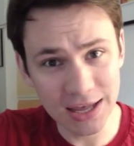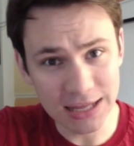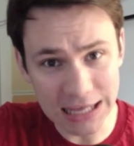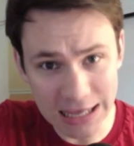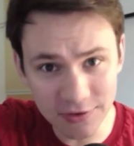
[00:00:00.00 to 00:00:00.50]

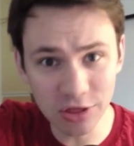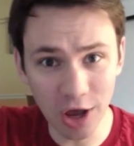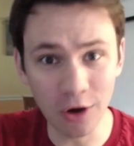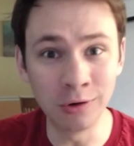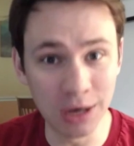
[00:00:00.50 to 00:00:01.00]
even
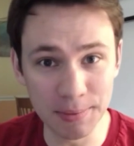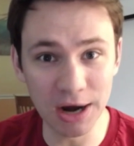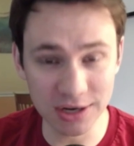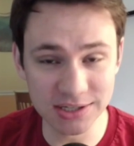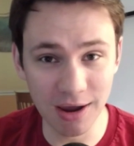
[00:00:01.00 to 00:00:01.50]
though
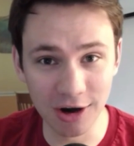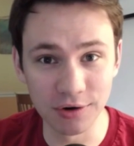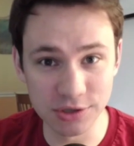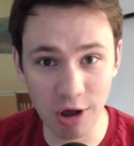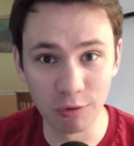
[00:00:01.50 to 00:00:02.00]
American soccer
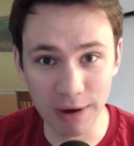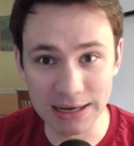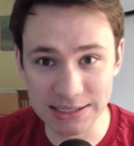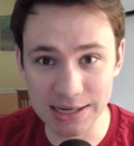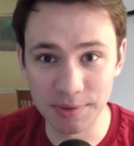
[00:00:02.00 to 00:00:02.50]
is
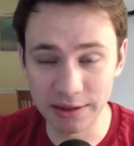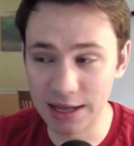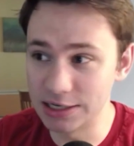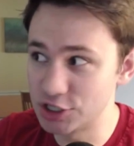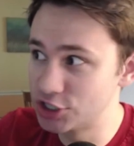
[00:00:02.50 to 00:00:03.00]
already something
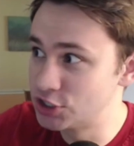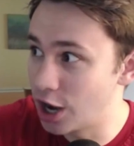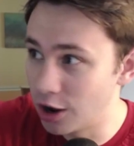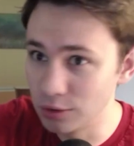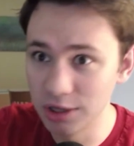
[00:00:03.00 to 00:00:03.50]
that is
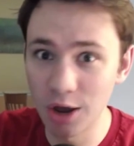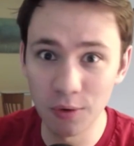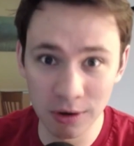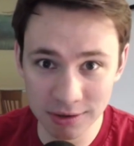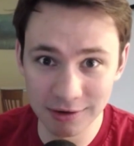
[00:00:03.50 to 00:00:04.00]
so
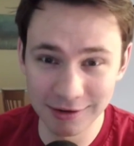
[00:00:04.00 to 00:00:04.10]
low,